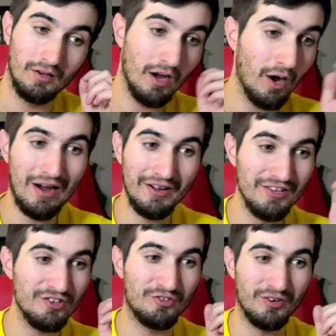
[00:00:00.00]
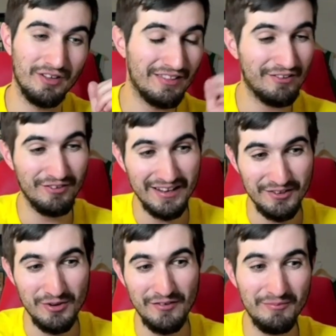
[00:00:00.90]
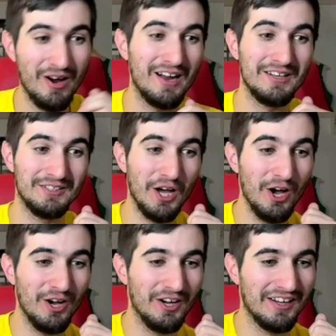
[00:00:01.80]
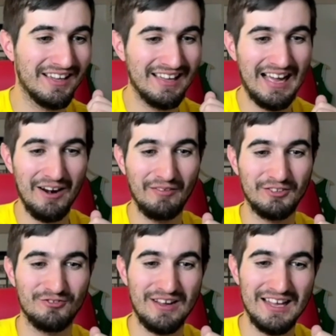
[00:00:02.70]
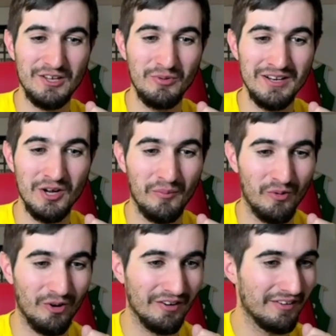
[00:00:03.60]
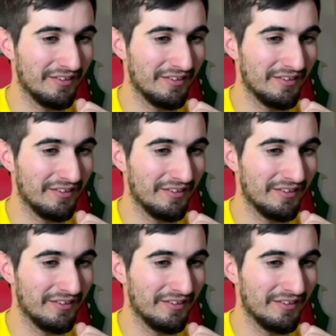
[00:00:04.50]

oh, wow, he just joined. Oh, that's right, you have him on. Duh. I don't have to drag you in no more.